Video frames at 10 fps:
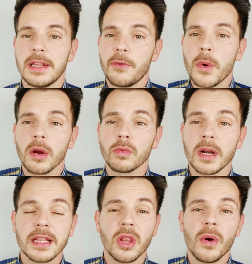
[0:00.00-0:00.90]
If we are
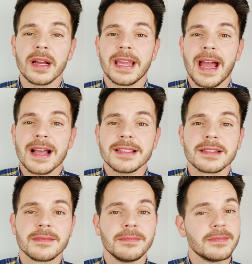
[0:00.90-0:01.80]
running low on
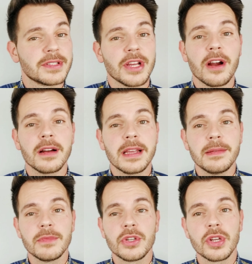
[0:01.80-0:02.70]
gas,
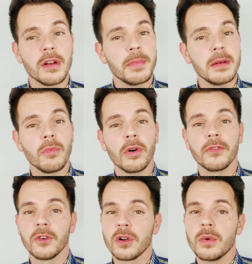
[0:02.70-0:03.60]
sorry, you should have been more
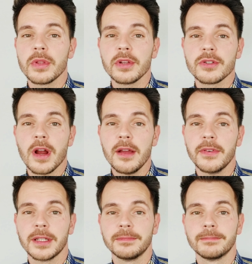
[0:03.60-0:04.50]
frugal with your
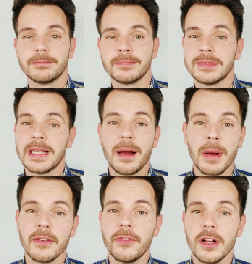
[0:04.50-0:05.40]
driving. Not
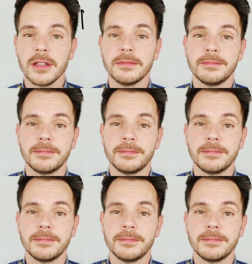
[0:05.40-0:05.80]
my fault.